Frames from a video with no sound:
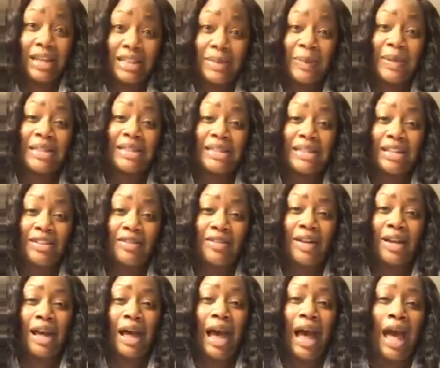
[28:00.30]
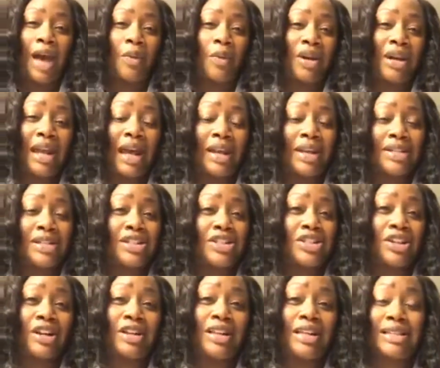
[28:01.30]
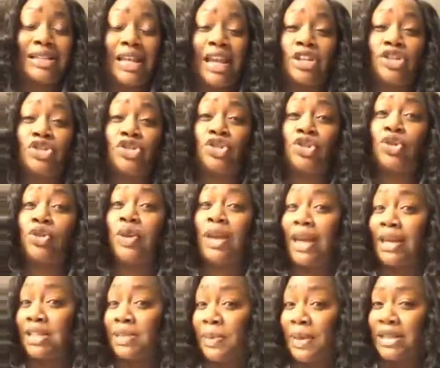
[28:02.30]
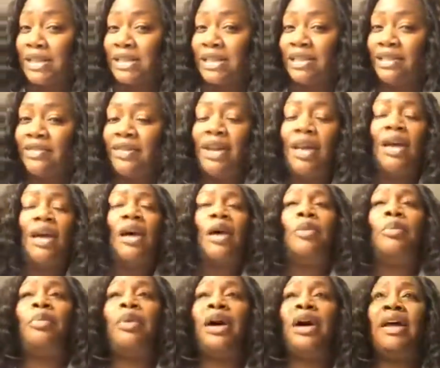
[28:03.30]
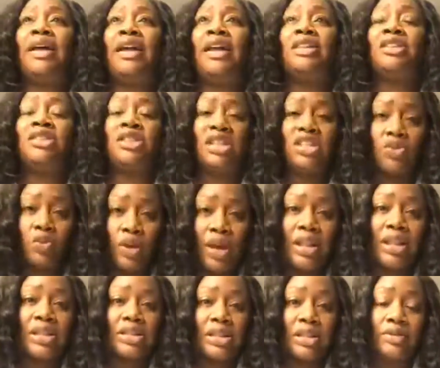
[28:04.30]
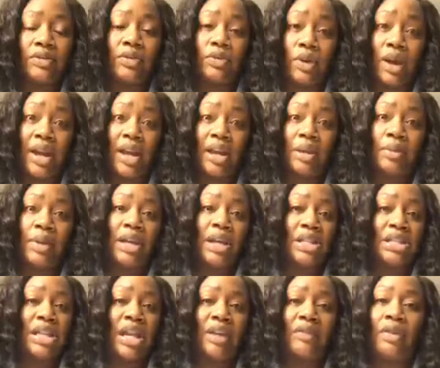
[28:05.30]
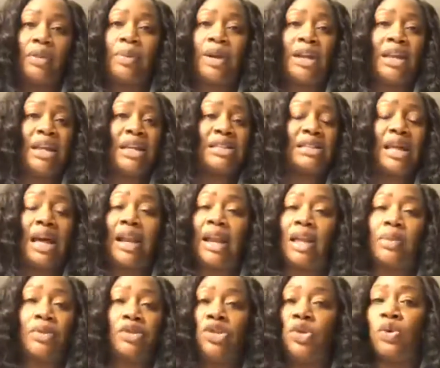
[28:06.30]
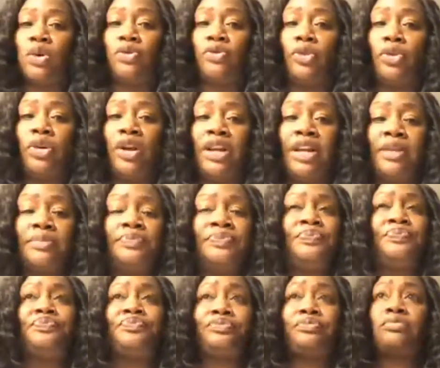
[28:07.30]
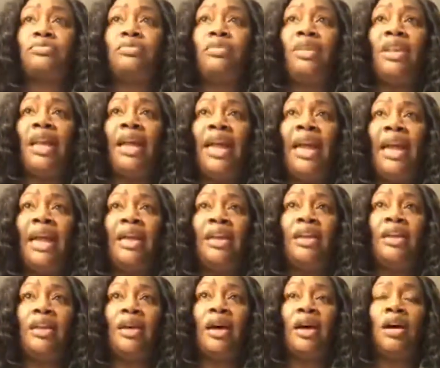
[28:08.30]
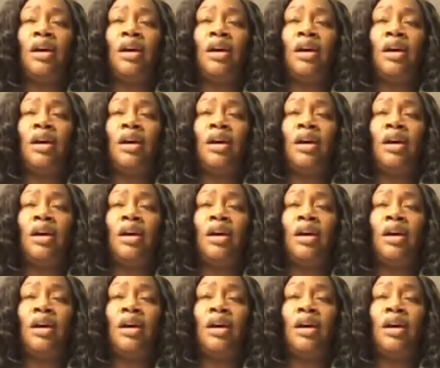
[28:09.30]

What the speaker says: expensive. I would not necessarily say too expensive, but it's relative, right? Because everybody is not able to afford it. And